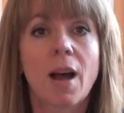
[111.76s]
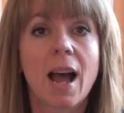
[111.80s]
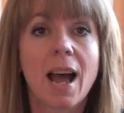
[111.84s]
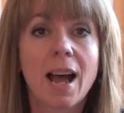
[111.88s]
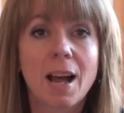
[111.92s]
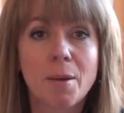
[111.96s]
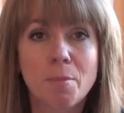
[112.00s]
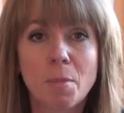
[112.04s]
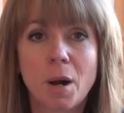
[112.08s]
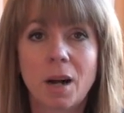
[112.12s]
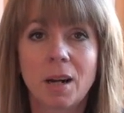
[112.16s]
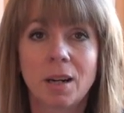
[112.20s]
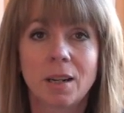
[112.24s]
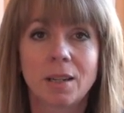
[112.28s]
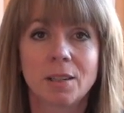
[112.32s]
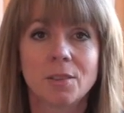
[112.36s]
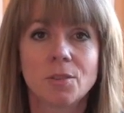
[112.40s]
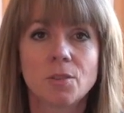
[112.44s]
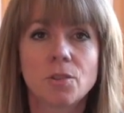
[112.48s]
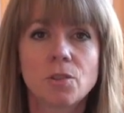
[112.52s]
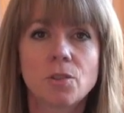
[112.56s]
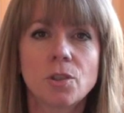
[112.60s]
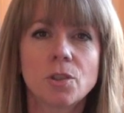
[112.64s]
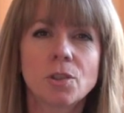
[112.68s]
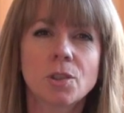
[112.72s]
our
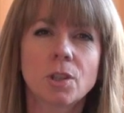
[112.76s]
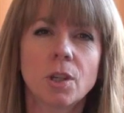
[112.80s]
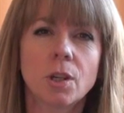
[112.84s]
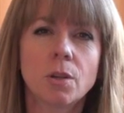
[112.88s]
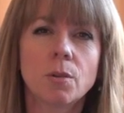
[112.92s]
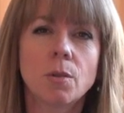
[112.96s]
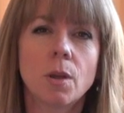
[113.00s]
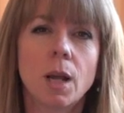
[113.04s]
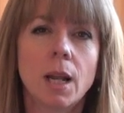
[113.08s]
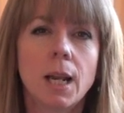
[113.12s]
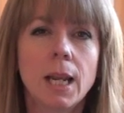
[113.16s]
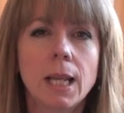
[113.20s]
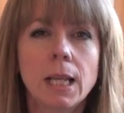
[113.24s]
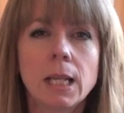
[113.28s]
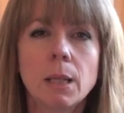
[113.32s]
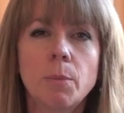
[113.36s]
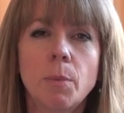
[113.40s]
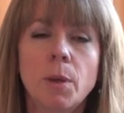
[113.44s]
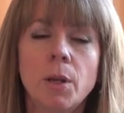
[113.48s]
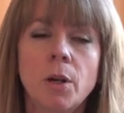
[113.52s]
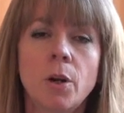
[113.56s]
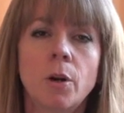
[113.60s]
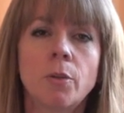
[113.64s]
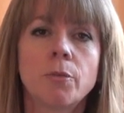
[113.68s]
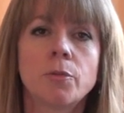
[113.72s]
minds just go a little
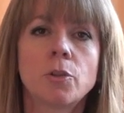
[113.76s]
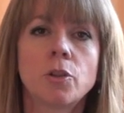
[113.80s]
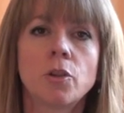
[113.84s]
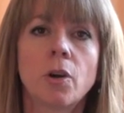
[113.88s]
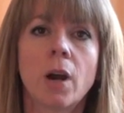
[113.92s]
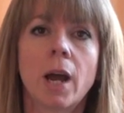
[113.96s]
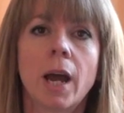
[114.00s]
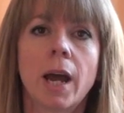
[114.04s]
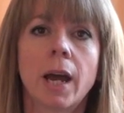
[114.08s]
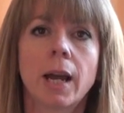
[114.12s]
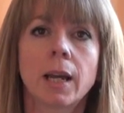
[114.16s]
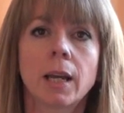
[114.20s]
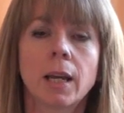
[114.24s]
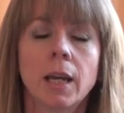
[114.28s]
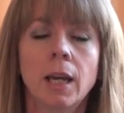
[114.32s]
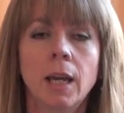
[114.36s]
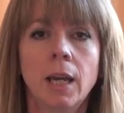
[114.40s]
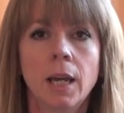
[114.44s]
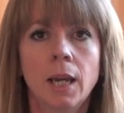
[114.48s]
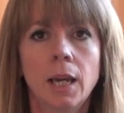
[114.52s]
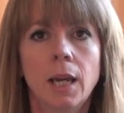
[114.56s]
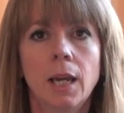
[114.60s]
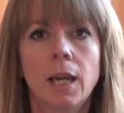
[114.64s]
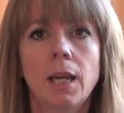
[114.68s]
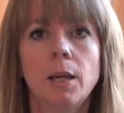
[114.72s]
bit off track,
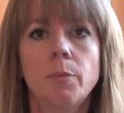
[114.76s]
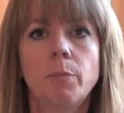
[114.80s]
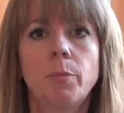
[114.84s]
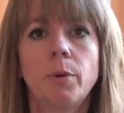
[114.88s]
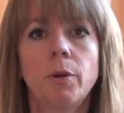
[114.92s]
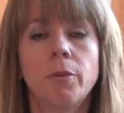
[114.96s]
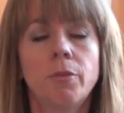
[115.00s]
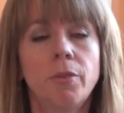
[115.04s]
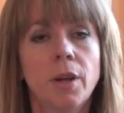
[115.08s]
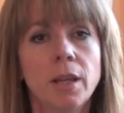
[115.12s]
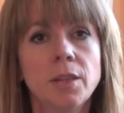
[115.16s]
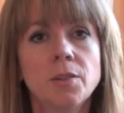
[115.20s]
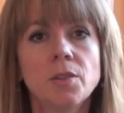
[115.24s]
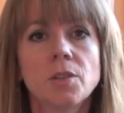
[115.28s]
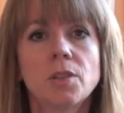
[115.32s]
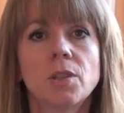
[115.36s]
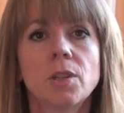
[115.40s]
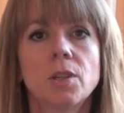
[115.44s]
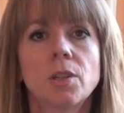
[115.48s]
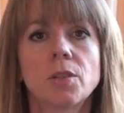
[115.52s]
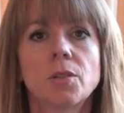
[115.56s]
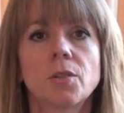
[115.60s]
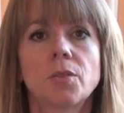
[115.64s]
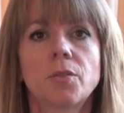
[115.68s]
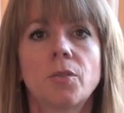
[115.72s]
it prevents
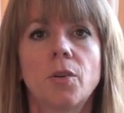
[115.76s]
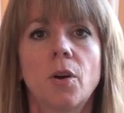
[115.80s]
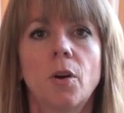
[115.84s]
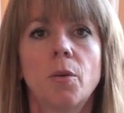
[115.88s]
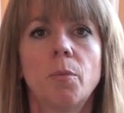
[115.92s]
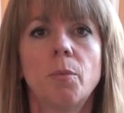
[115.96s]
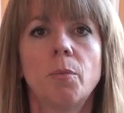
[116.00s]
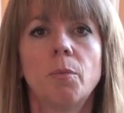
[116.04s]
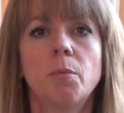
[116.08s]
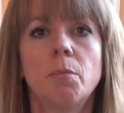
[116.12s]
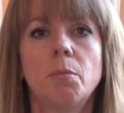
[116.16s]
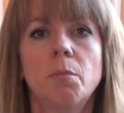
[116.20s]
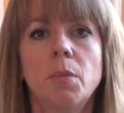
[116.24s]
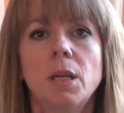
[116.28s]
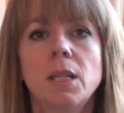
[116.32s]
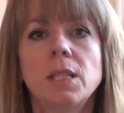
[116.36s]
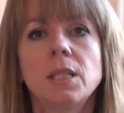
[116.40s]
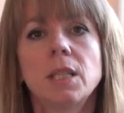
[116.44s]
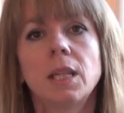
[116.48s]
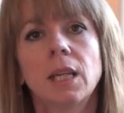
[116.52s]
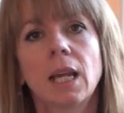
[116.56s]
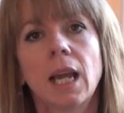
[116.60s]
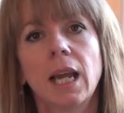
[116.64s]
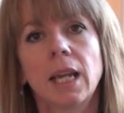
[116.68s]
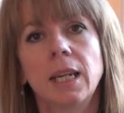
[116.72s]
us from
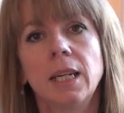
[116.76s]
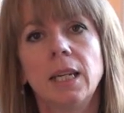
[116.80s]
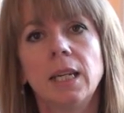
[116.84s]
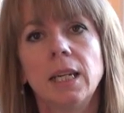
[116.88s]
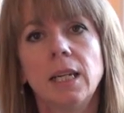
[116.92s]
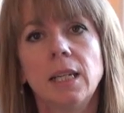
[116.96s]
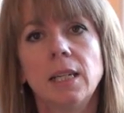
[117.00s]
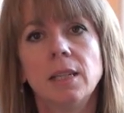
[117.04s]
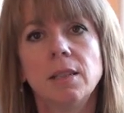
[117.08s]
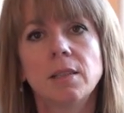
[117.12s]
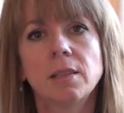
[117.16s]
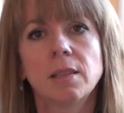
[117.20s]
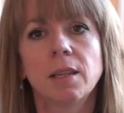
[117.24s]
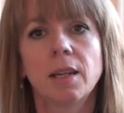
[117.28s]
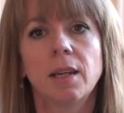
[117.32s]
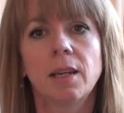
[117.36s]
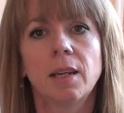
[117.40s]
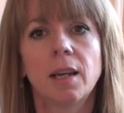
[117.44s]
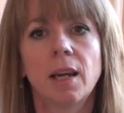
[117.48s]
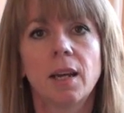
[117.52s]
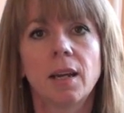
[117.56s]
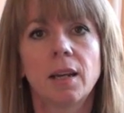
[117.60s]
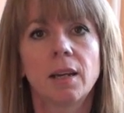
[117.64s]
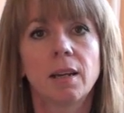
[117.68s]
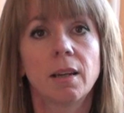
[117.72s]
meeting our needs
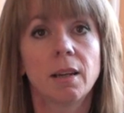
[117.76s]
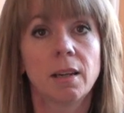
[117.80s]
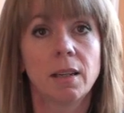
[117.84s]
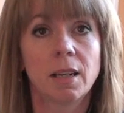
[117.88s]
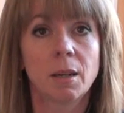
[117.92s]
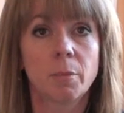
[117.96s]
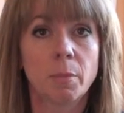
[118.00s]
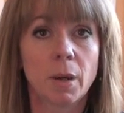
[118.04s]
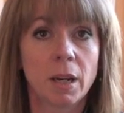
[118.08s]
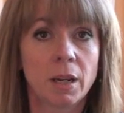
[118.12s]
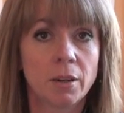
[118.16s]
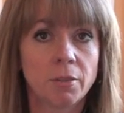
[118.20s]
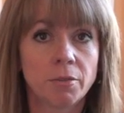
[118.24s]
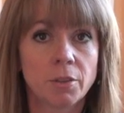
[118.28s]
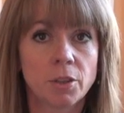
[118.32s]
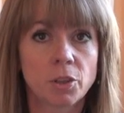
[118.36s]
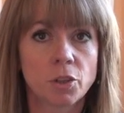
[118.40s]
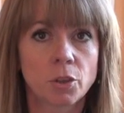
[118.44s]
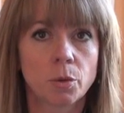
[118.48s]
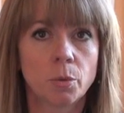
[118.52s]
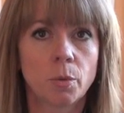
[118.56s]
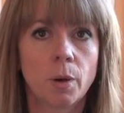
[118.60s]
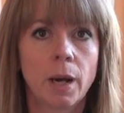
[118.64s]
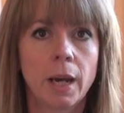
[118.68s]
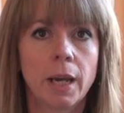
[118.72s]
in a
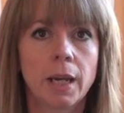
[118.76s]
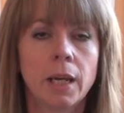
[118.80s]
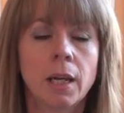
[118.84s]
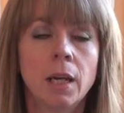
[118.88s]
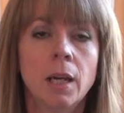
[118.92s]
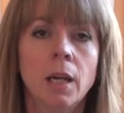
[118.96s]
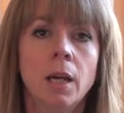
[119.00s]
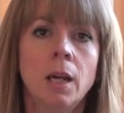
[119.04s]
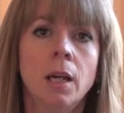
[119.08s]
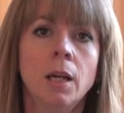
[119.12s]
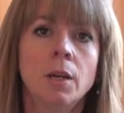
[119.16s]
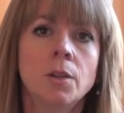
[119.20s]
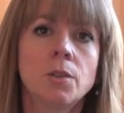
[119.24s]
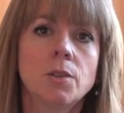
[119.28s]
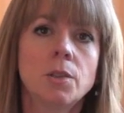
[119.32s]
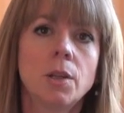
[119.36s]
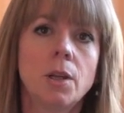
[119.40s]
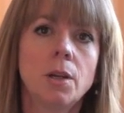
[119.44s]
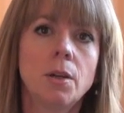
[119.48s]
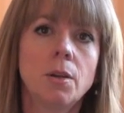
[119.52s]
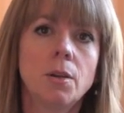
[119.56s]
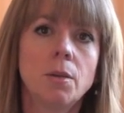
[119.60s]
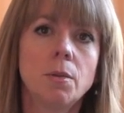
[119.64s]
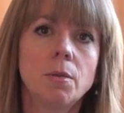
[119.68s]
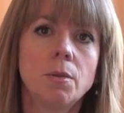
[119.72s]
beneficial way.
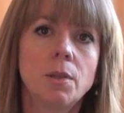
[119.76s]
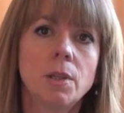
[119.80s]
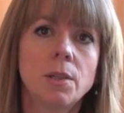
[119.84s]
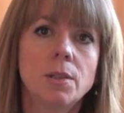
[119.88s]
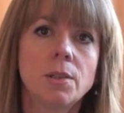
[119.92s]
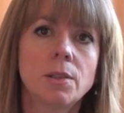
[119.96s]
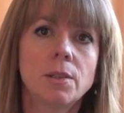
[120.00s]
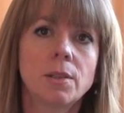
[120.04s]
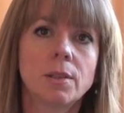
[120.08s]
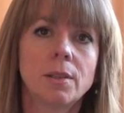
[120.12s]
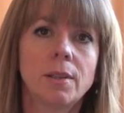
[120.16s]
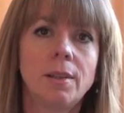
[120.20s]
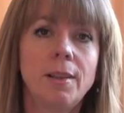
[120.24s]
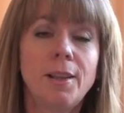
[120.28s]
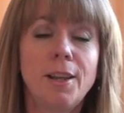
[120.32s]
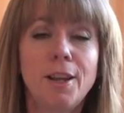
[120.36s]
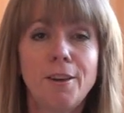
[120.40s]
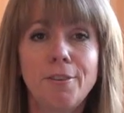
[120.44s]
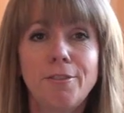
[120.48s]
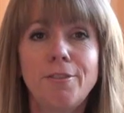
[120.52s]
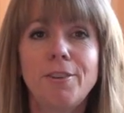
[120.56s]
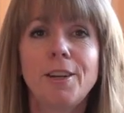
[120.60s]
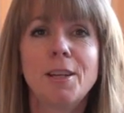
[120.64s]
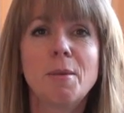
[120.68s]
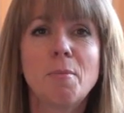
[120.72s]
So this
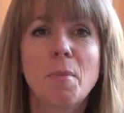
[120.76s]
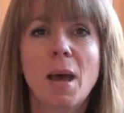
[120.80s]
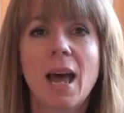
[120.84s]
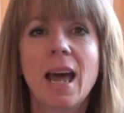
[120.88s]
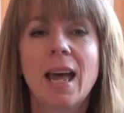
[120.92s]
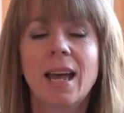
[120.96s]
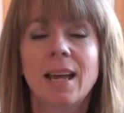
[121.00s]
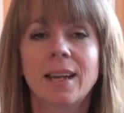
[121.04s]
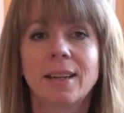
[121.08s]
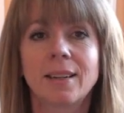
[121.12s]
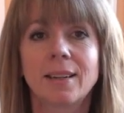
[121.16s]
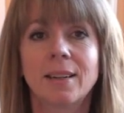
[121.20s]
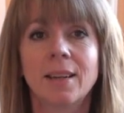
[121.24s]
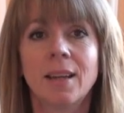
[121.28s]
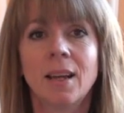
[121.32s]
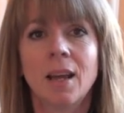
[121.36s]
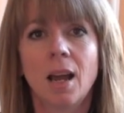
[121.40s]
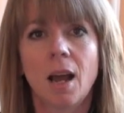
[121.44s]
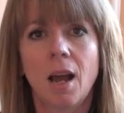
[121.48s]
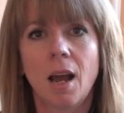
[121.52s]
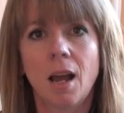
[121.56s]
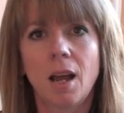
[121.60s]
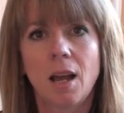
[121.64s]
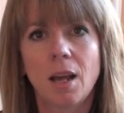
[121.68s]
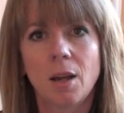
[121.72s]
lovely man
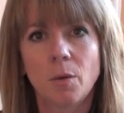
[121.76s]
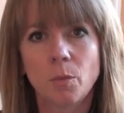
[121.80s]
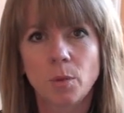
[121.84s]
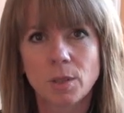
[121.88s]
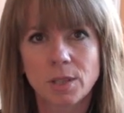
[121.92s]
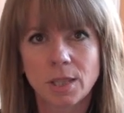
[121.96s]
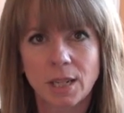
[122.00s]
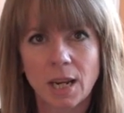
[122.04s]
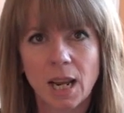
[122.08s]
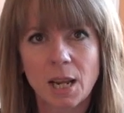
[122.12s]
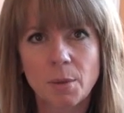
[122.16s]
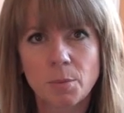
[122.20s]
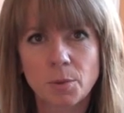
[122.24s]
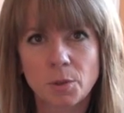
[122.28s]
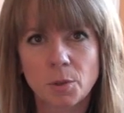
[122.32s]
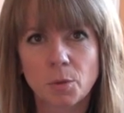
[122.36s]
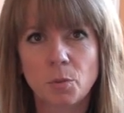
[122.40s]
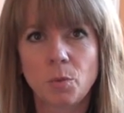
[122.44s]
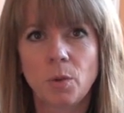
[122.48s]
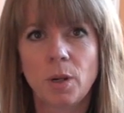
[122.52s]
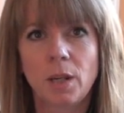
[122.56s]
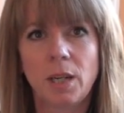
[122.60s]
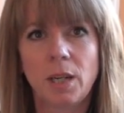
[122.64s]
was unable to